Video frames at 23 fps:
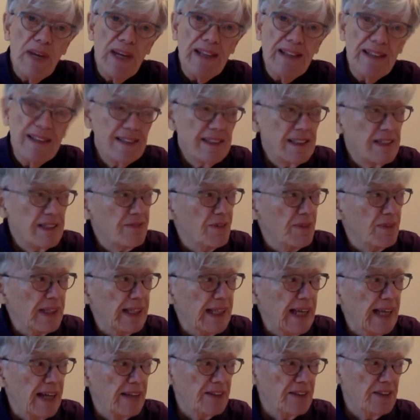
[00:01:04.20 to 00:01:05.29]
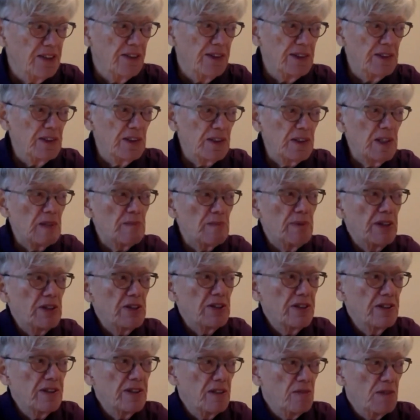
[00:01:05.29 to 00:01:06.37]
This is from the Gatineau. I took this
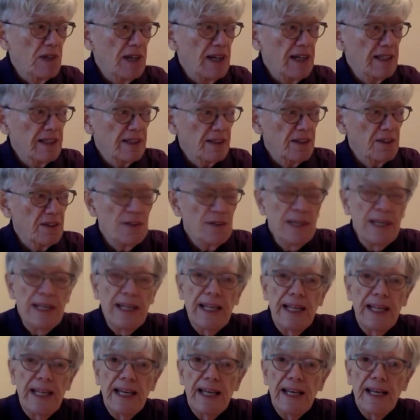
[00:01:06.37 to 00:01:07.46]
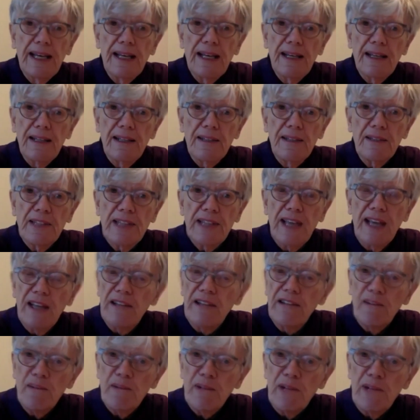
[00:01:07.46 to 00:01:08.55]
picture a little while ago in the
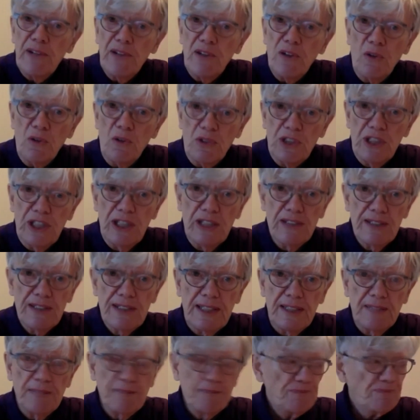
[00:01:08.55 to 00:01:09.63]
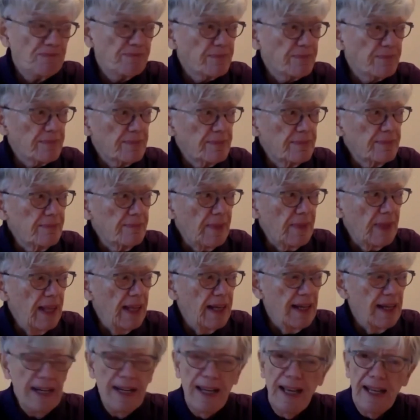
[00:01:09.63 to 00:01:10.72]
Gatineau around Old Chelsea, and
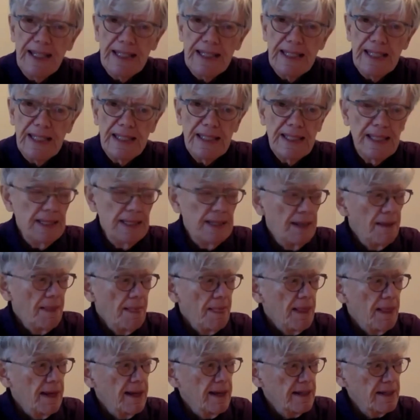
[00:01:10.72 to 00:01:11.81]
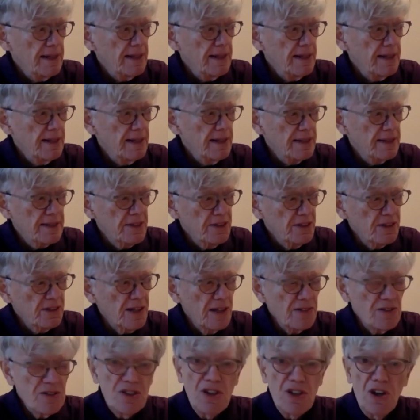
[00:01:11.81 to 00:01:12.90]
I liked it. It's still got
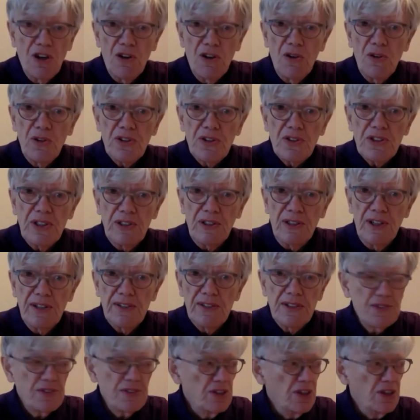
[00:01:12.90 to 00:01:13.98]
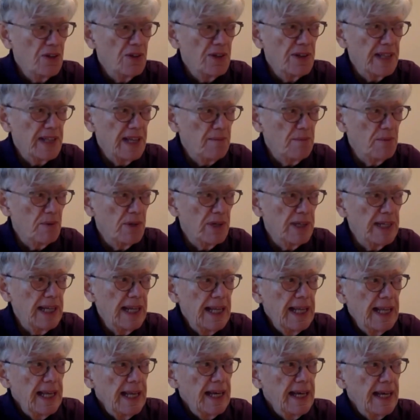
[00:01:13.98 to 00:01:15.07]
snow. There's still lots of snow at that point.
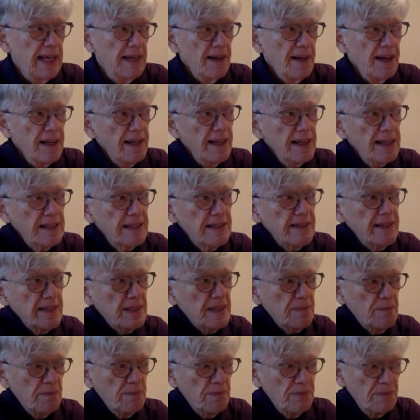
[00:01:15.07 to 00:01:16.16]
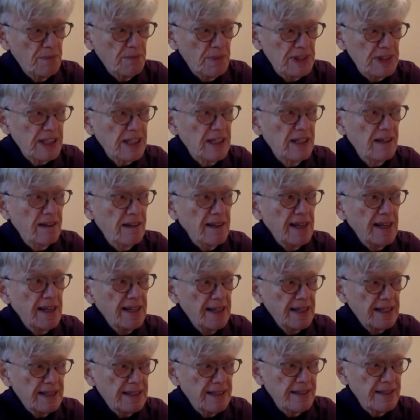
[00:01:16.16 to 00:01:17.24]
I liked this, particularly I
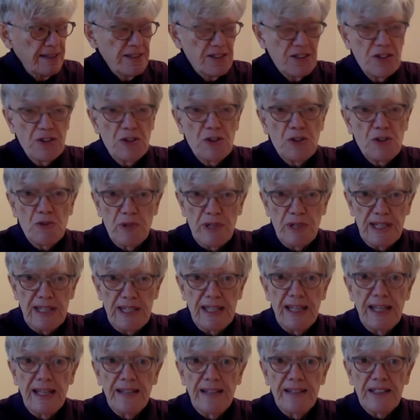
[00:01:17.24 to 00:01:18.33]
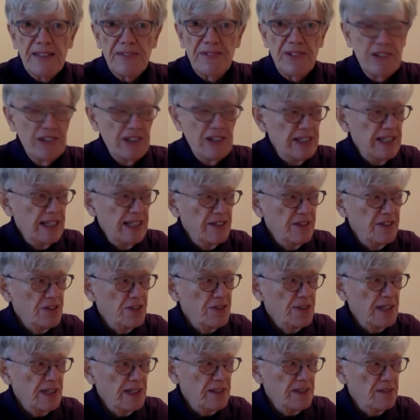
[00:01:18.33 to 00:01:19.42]
liked this tree, this very dead
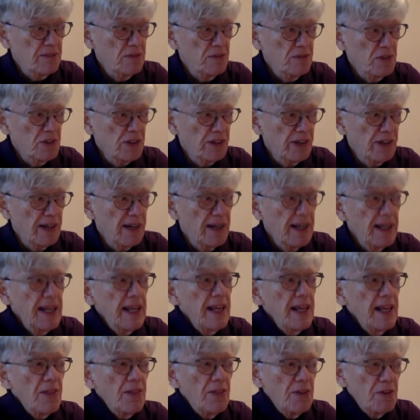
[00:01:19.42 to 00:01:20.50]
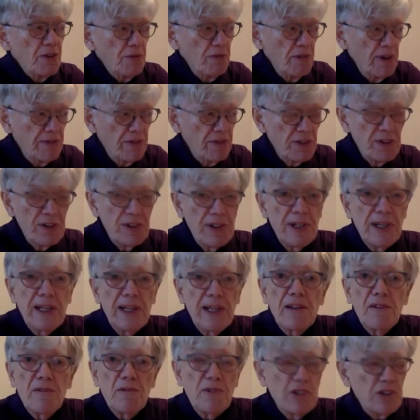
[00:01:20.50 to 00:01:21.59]
tree in the foreground. The river,
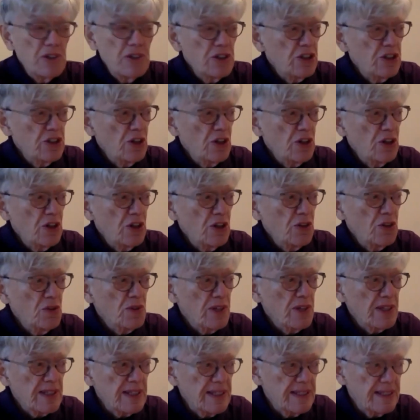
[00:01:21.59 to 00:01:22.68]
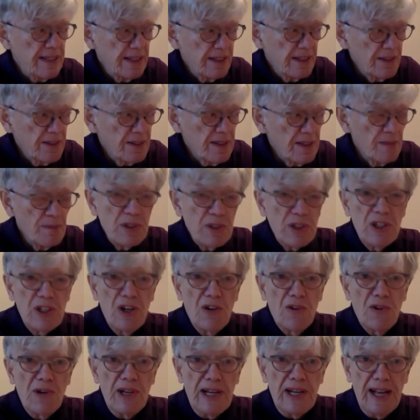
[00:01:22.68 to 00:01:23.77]
which showed still some snow
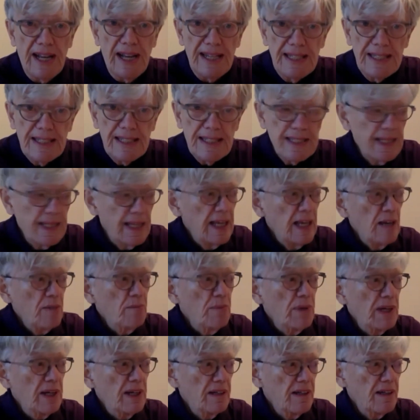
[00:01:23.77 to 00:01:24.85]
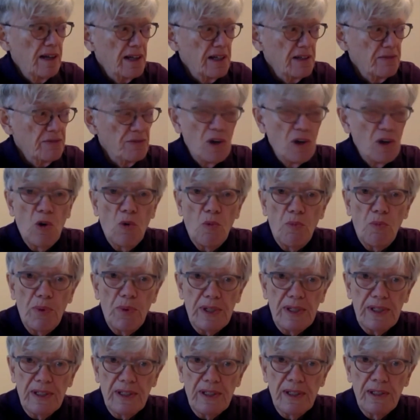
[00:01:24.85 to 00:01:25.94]
and ice, but a lot of
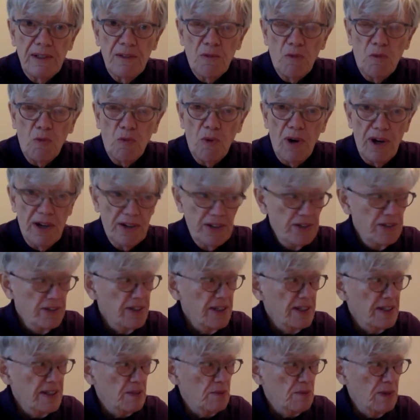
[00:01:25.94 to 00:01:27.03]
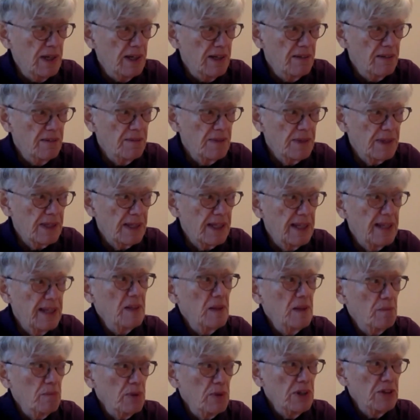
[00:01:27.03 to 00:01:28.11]
open water as well. Okay,
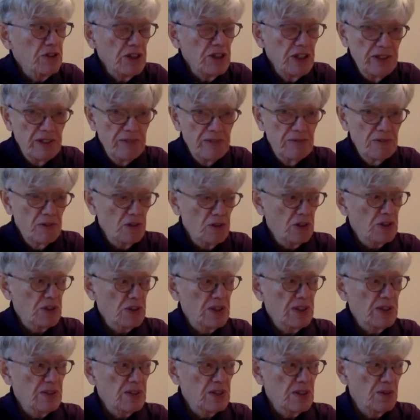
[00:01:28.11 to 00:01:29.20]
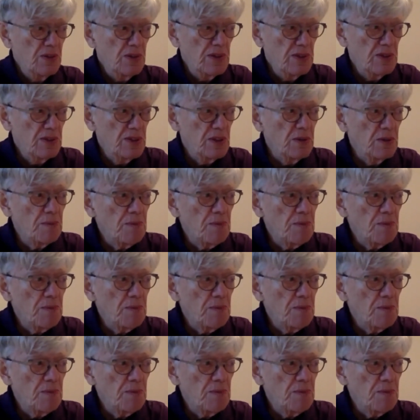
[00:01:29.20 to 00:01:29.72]
the bridge and the forest and so on. So